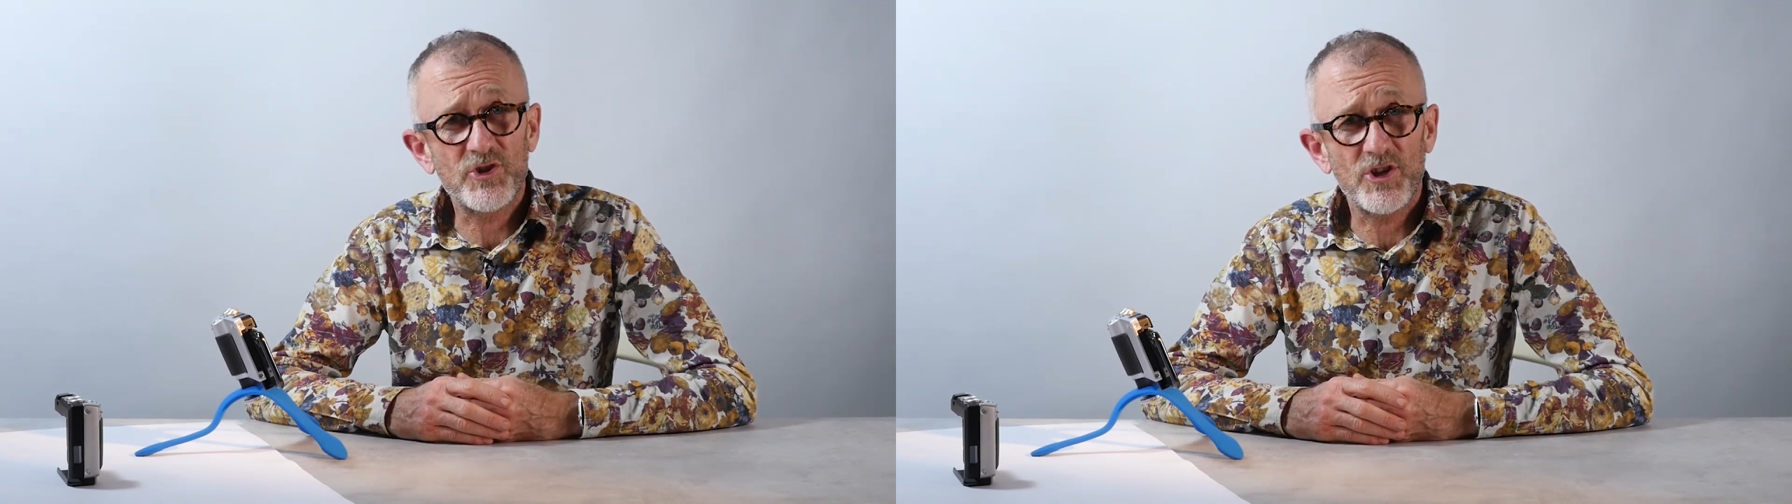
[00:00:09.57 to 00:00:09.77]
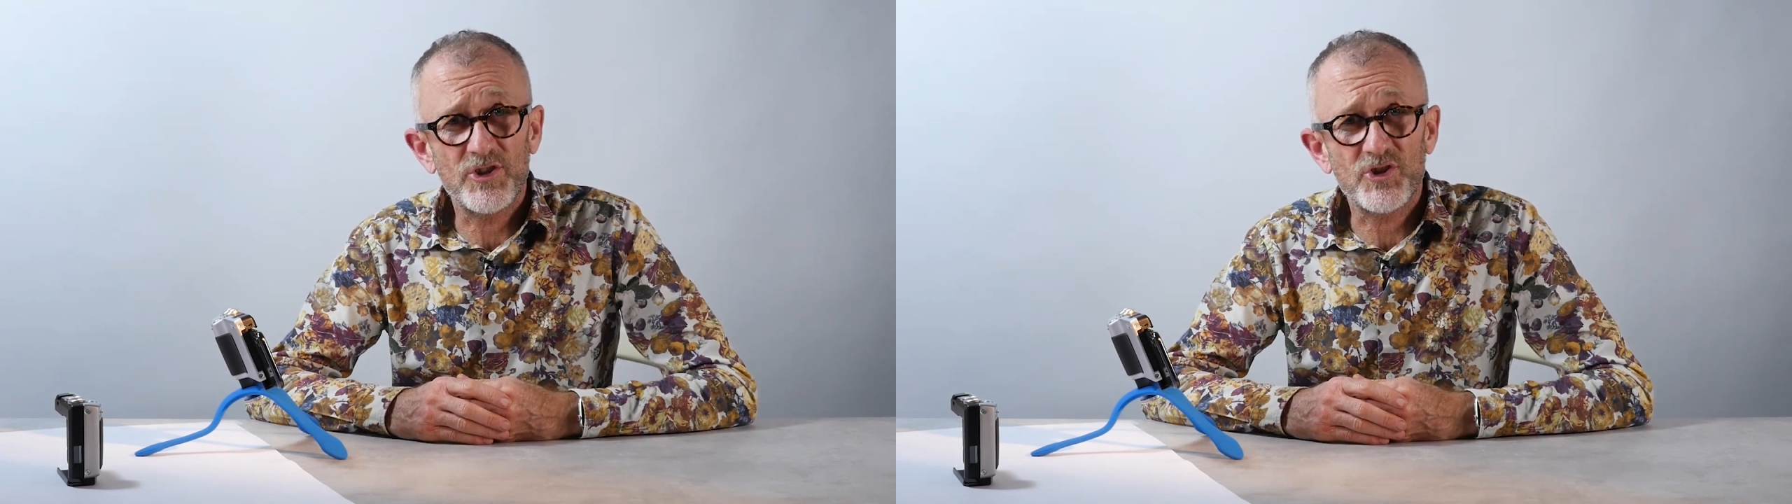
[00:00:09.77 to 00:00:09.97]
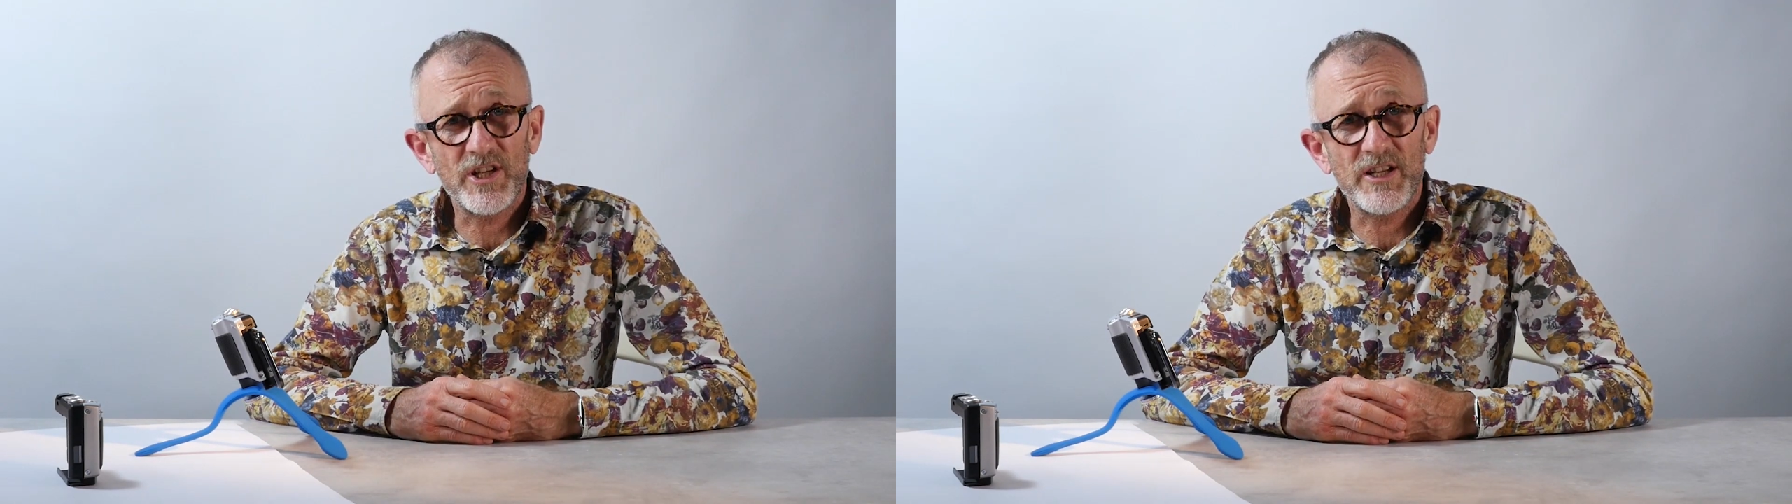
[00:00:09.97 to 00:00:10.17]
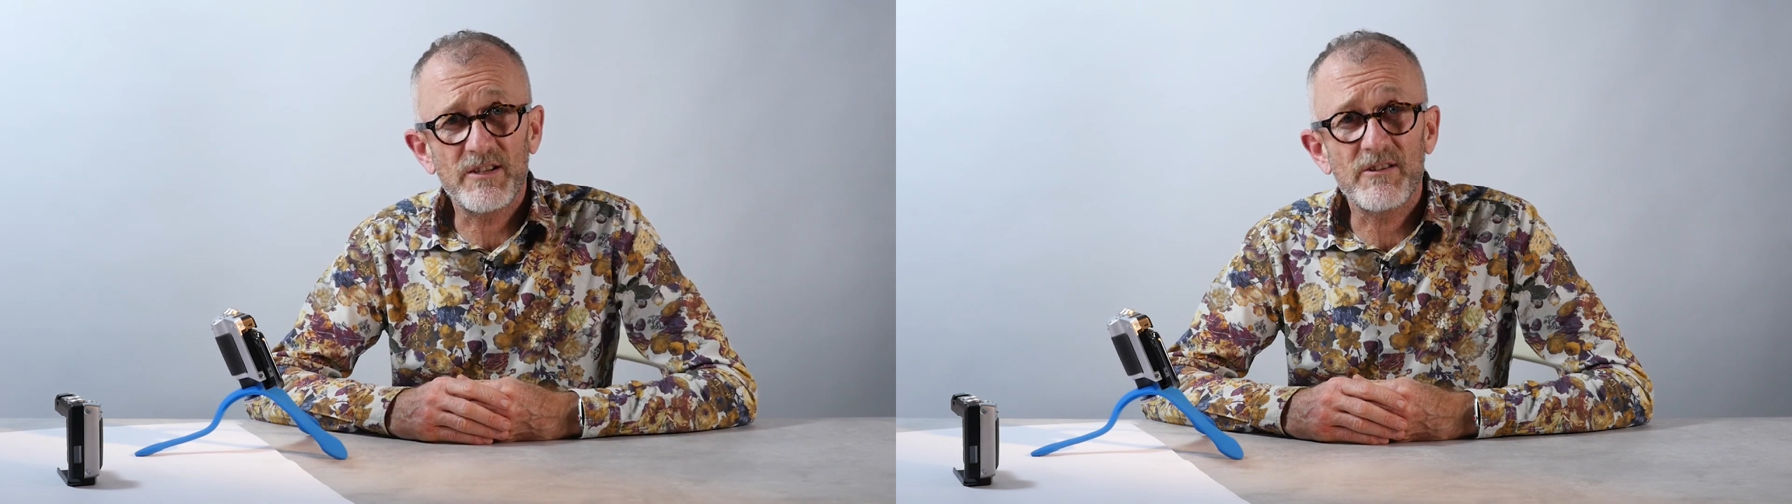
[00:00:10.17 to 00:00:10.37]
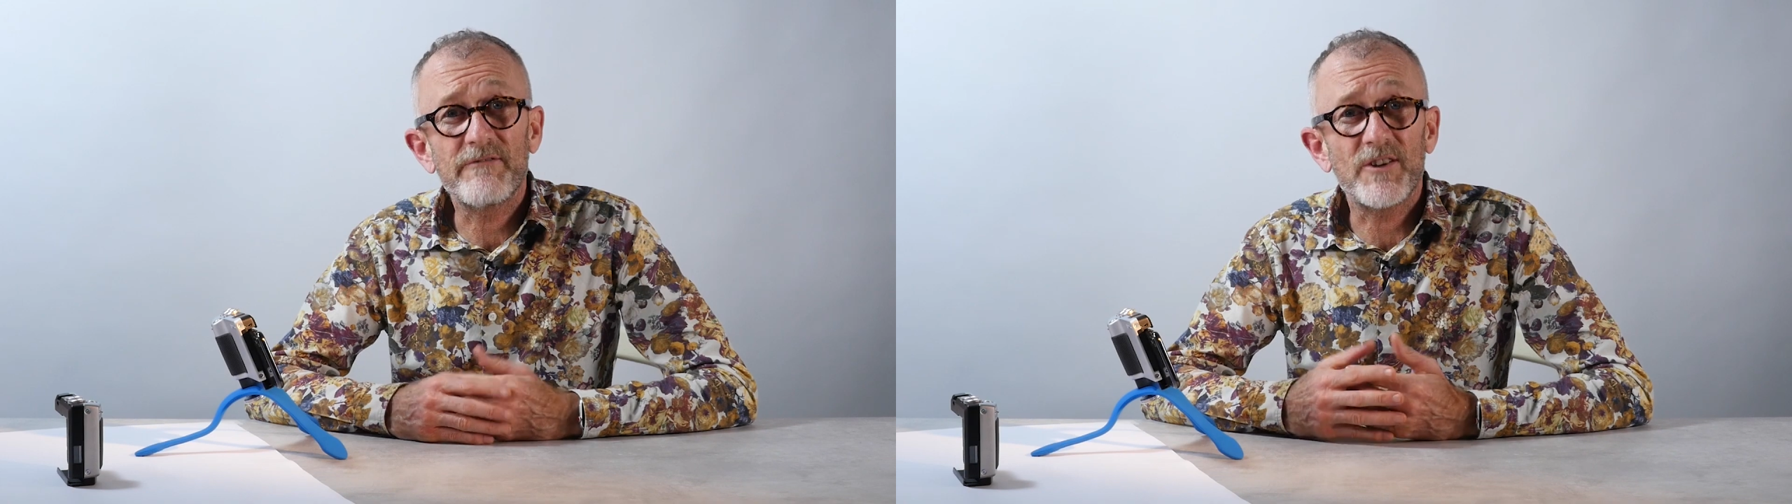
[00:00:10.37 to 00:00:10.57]

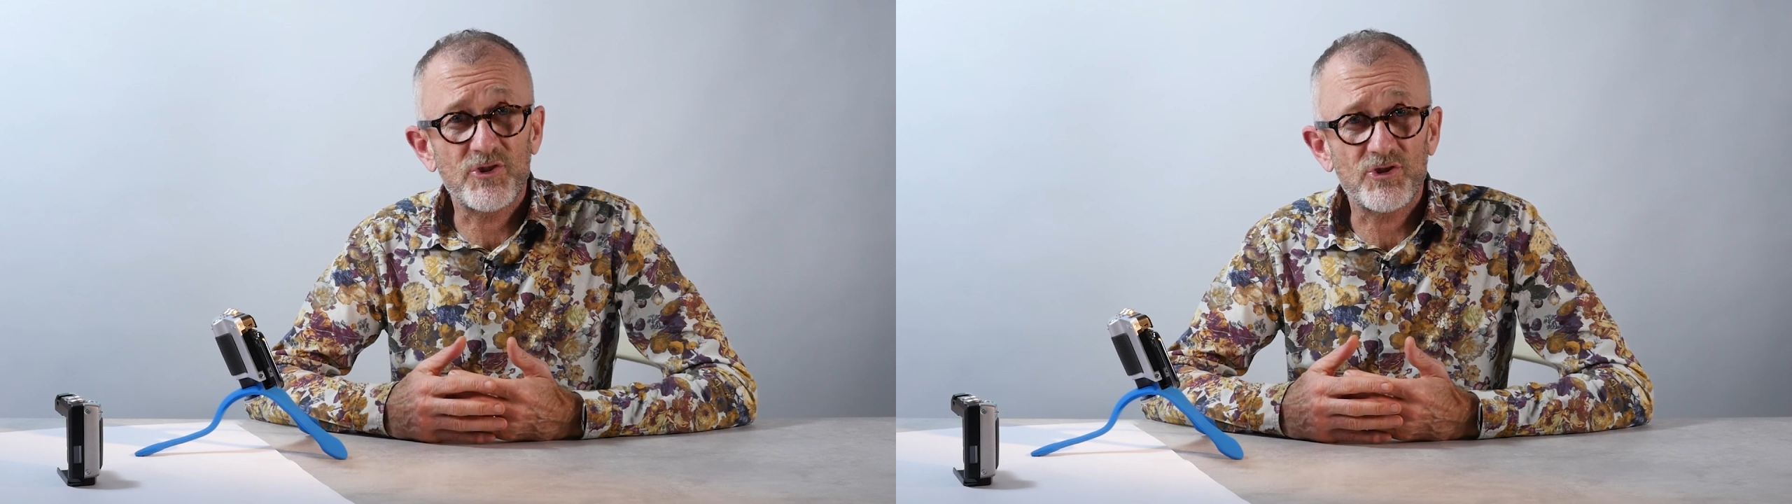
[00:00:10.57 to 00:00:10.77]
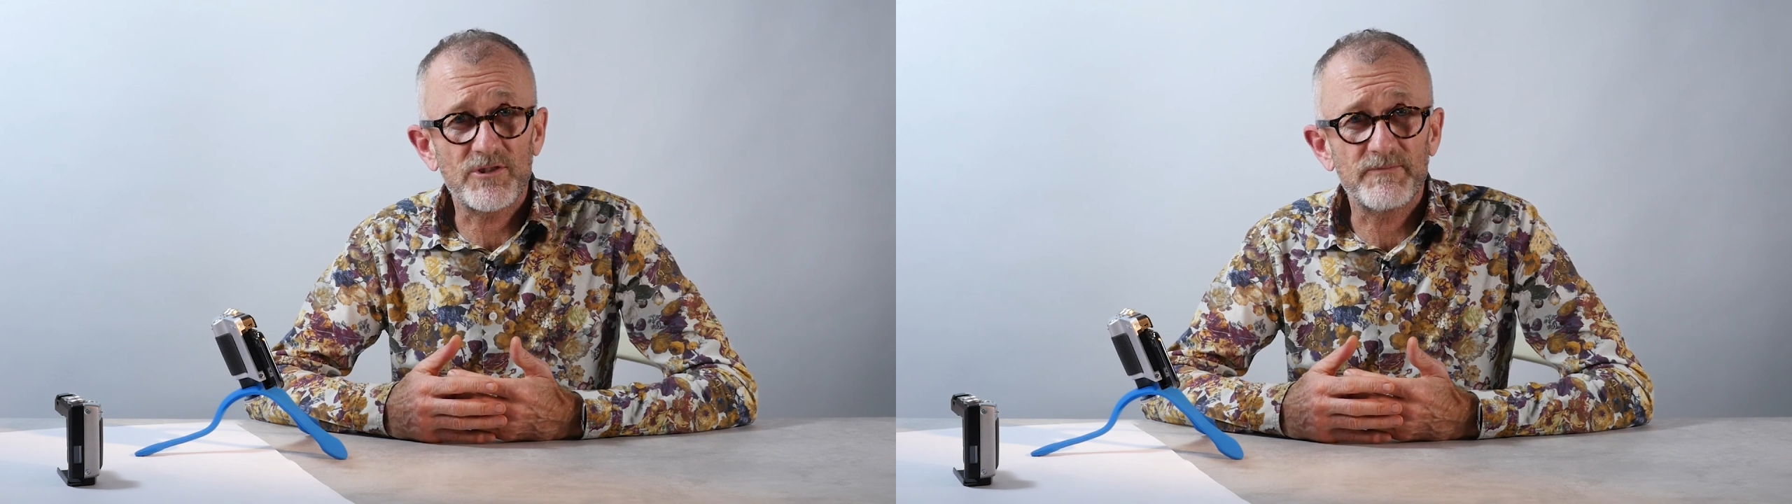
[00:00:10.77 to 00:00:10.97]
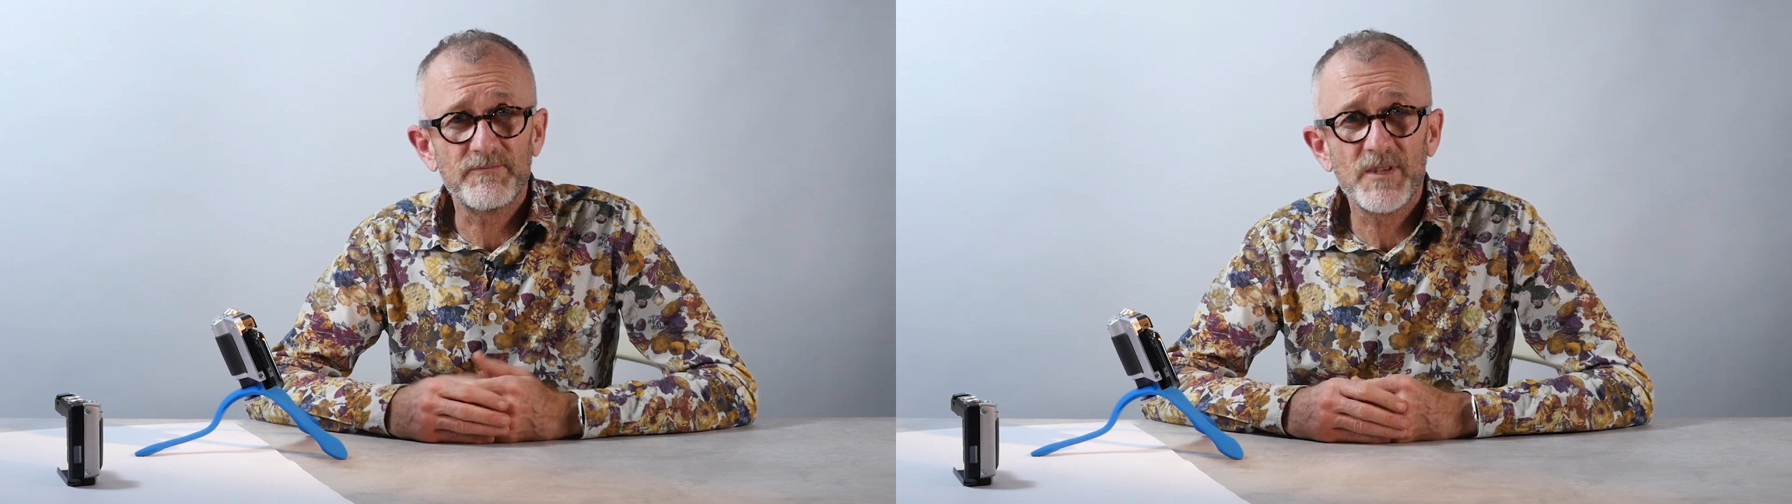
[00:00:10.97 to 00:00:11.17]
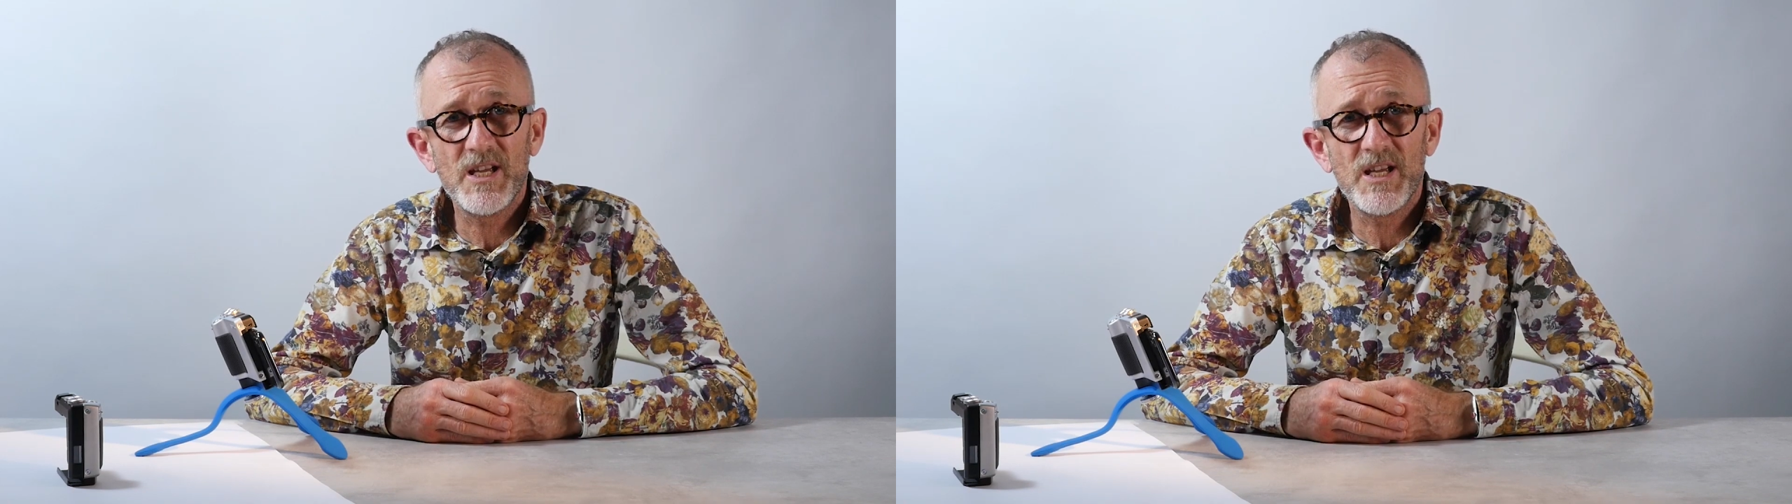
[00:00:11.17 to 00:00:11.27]
charging function.